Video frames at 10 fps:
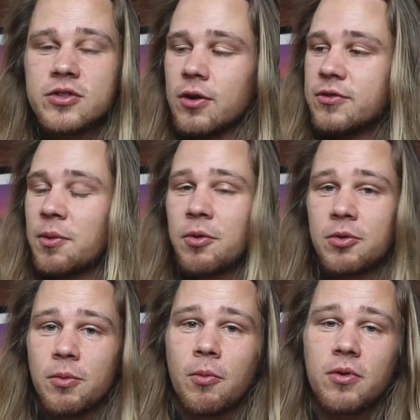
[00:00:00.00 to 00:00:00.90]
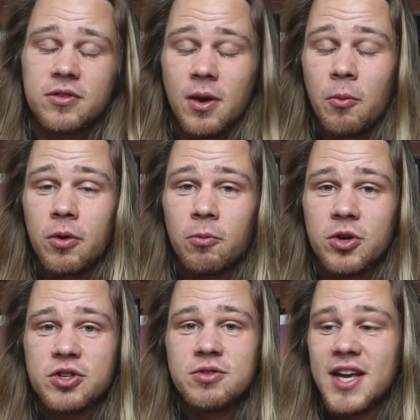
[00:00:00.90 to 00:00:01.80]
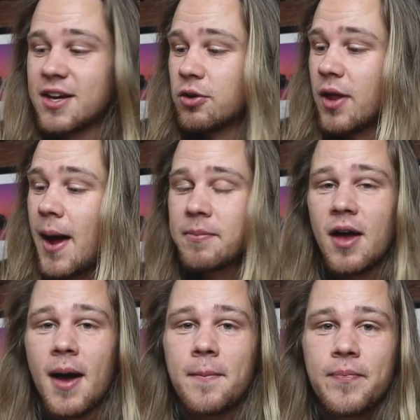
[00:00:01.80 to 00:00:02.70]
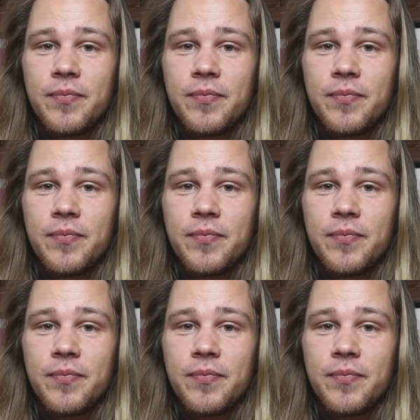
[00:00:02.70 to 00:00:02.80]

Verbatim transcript: So if someone were, someone were to take your laptop,